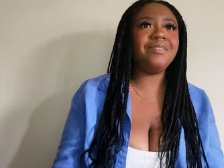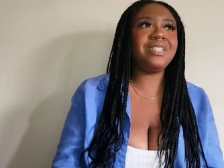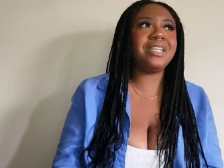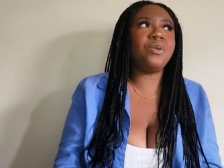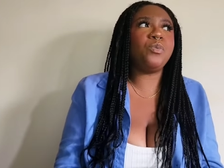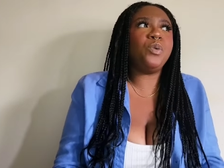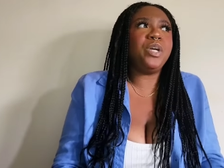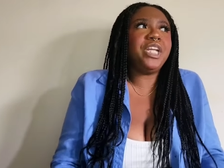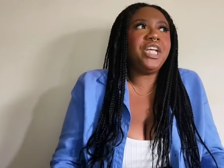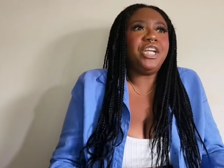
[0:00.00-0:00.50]
said,
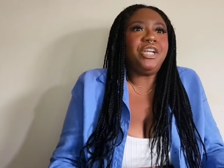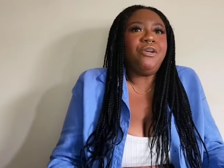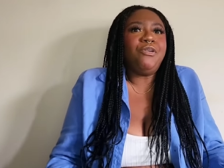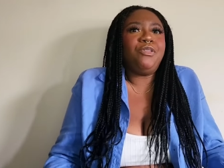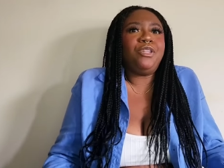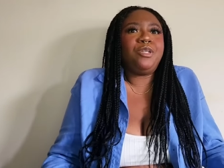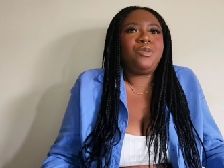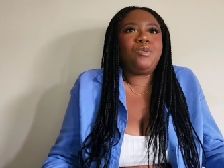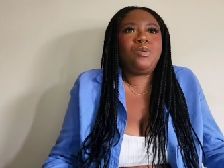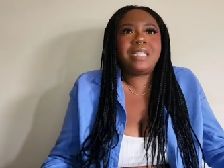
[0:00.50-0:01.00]
we didn't know
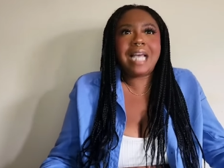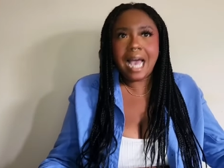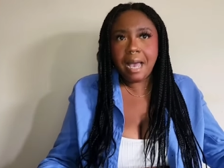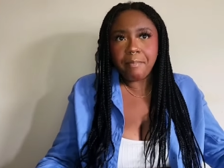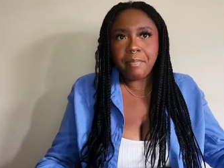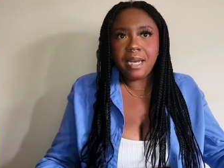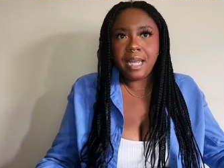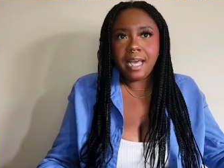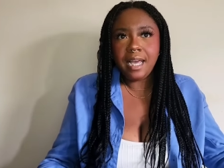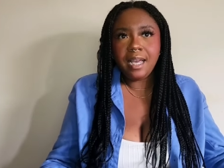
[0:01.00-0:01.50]
this was
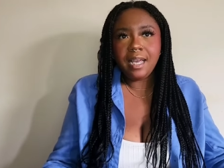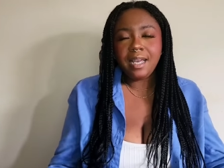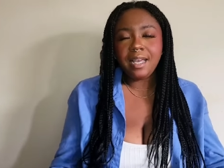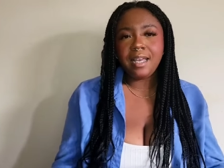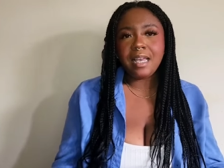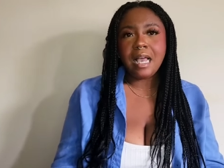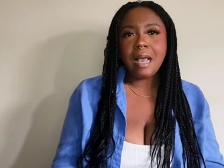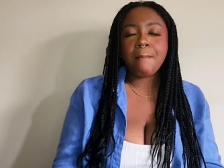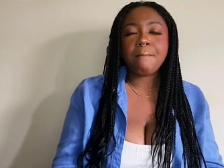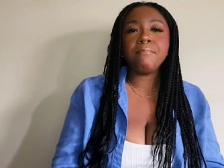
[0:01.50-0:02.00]
happening,
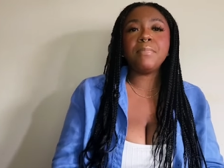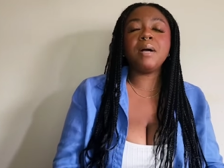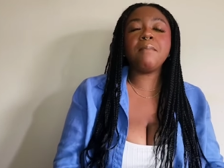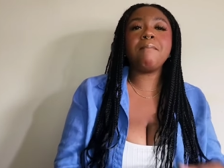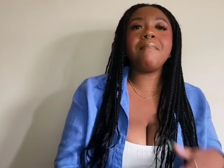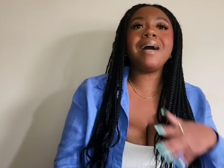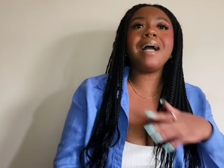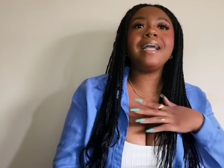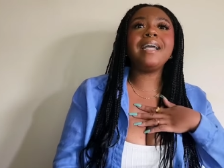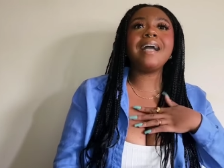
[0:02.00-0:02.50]
but
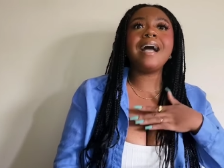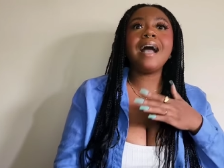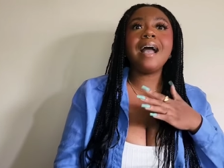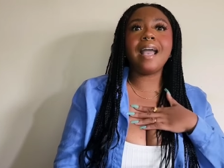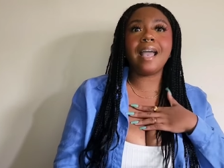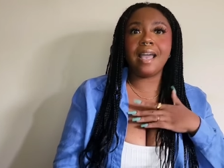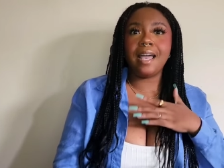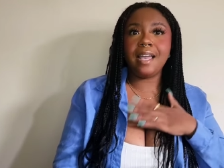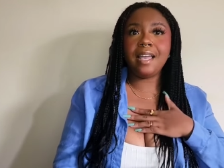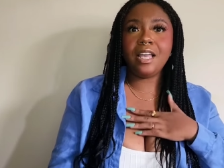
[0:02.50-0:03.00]
my
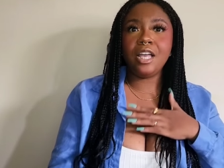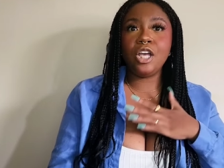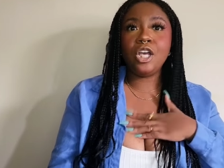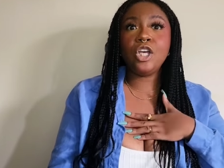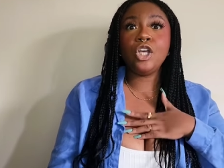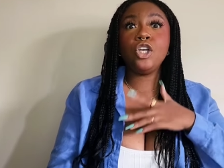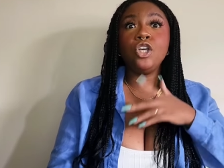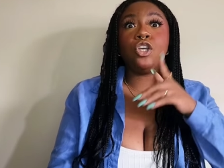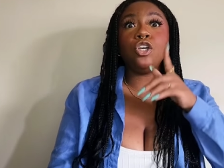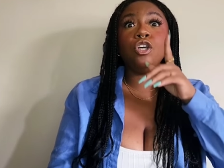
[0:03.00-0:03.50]
guy,
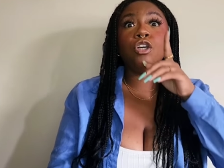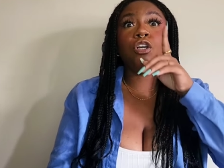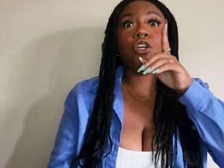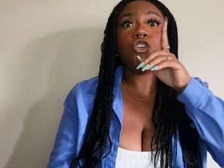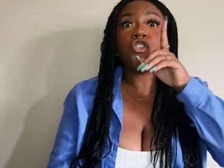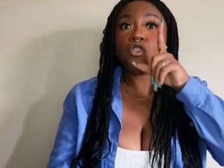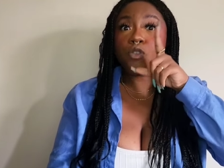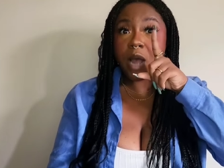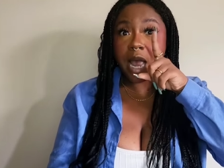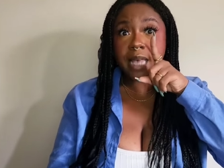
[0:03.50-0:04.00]

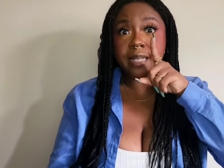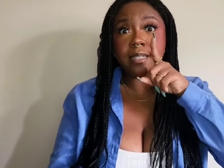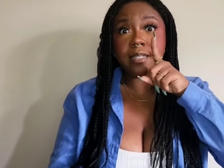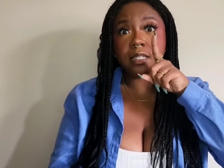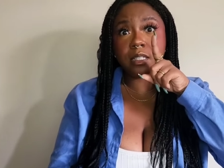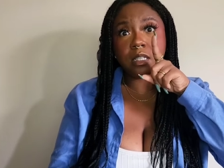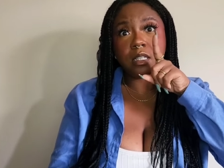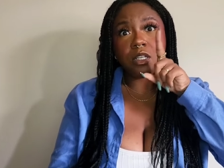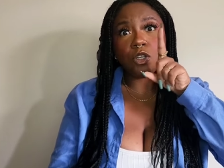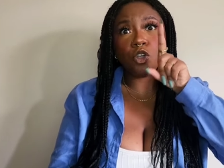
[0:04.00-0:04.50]

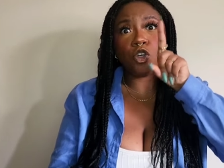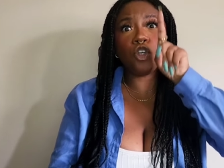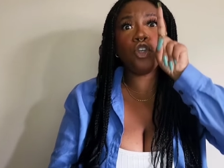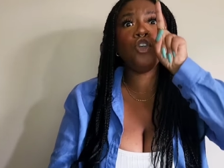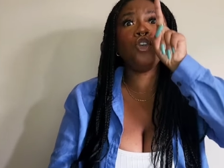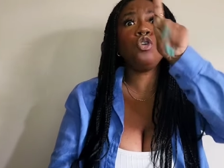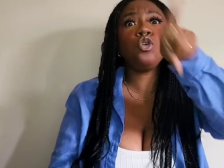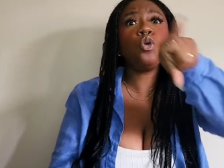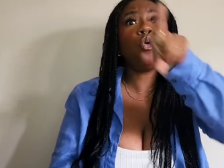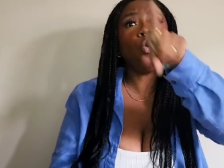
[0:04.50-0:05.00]
Trez,
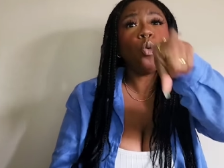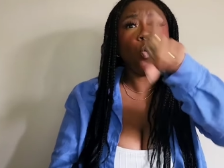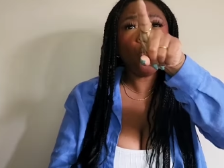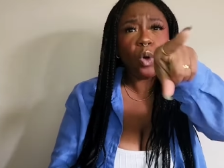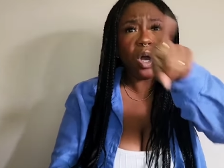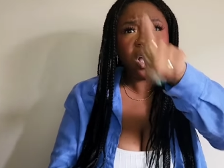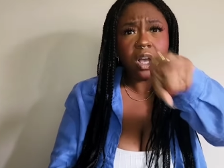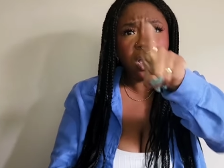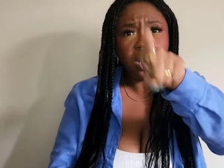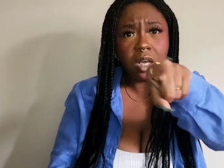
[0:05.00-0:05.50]

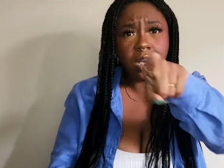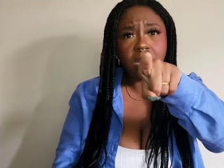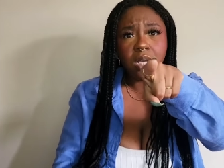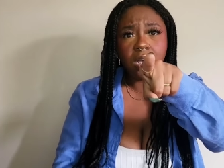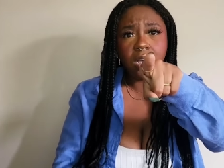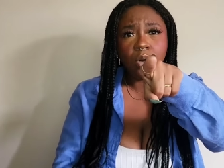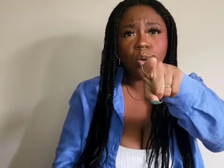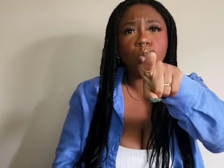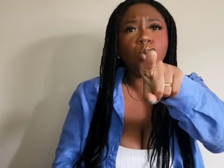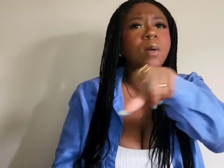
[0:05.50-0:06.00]
you
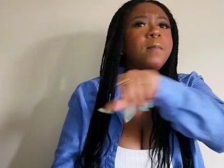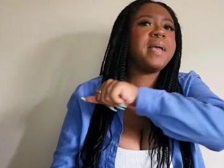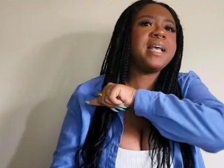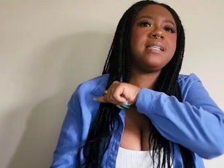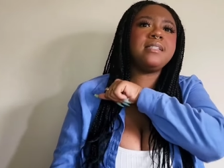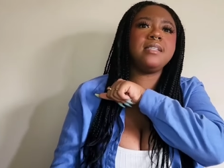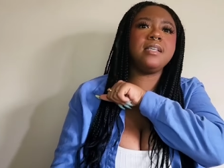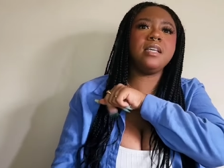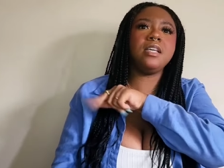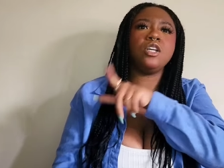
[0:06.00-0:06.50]
were
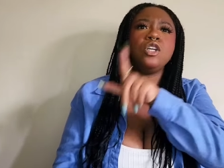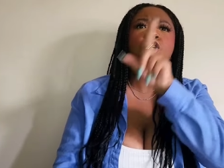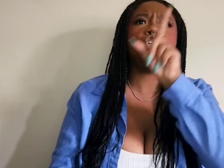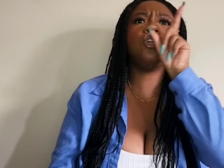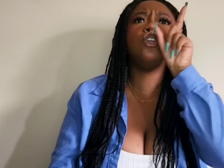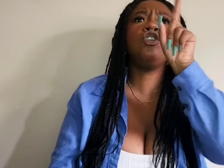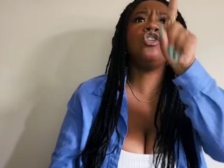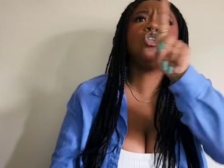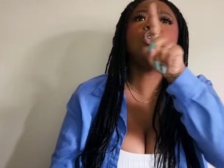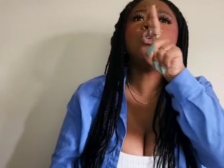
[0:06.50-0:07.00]
messy.
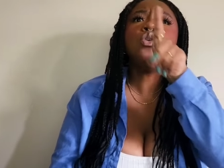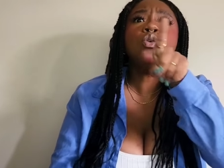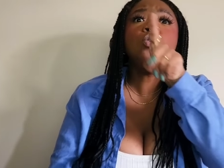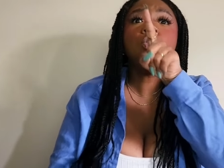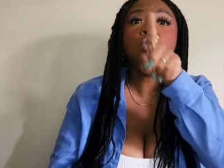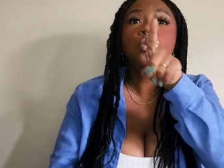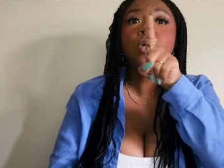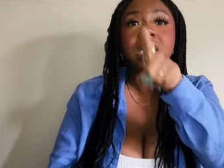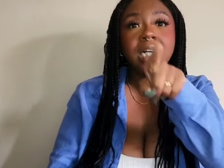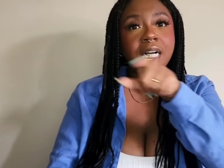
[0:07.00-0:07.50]

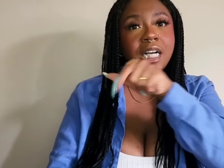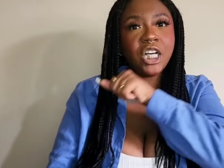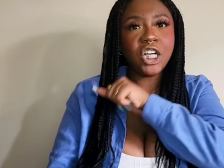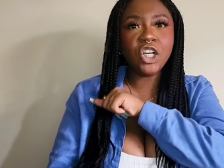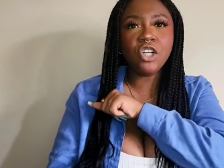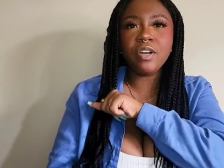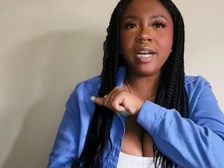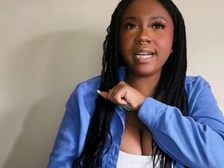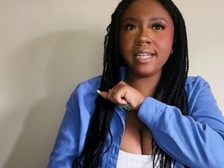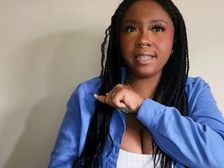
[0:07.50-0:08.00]
You
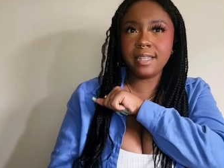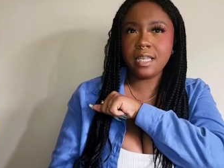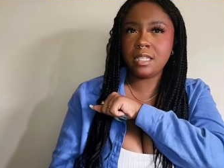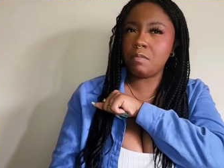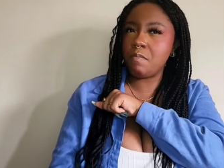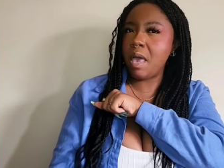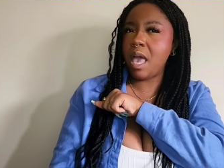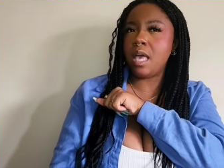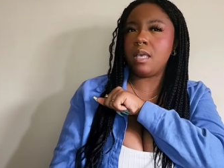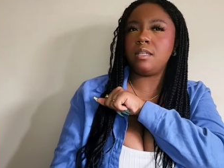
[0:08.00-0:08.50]
created this
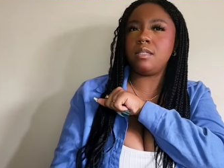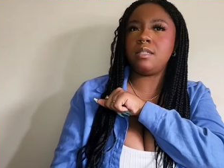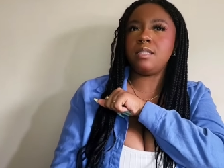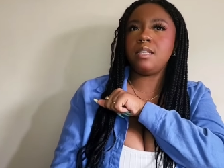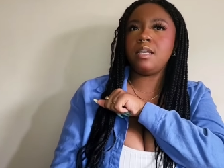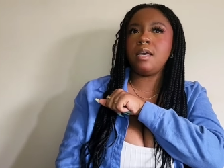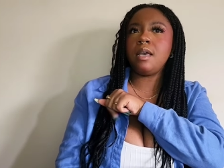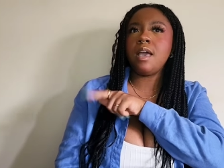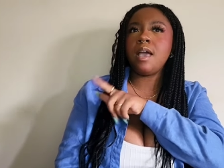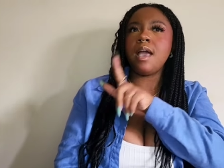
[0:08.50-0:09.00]
mess
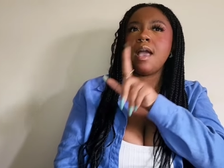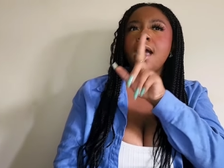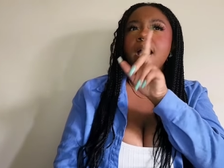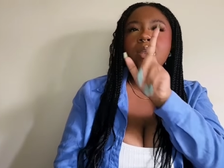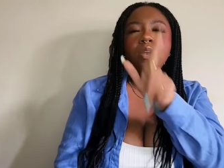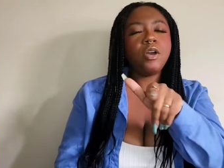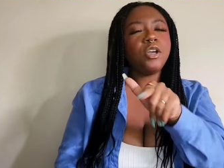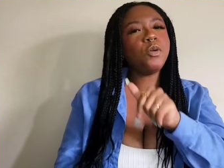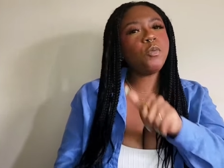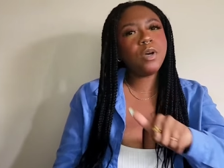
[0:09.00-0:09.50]
and
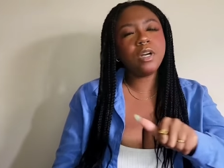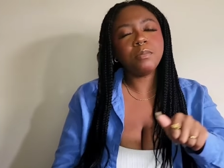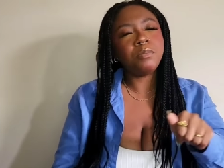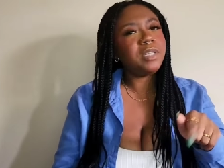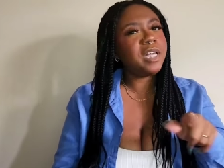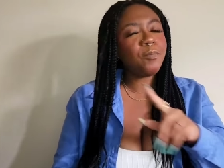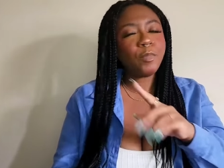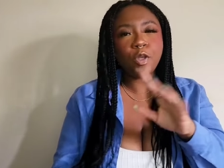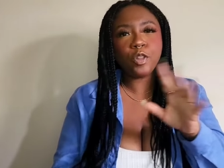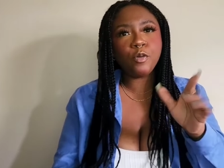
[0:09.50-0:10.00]
now you want to
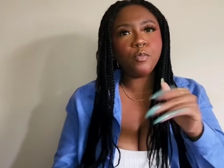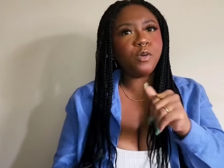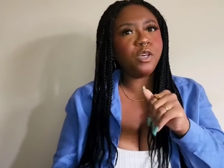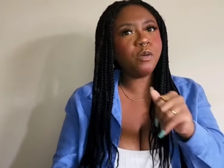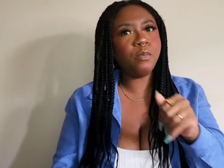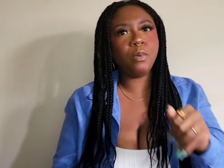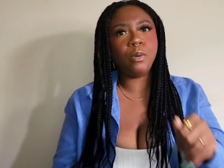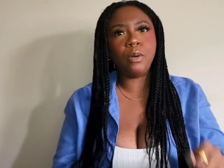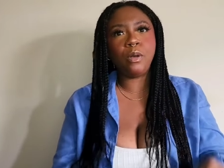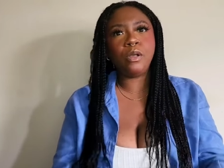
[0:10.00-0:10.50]
blame other
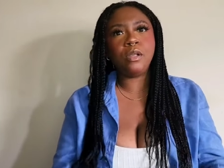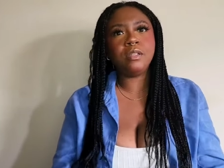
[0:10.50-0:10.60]
people.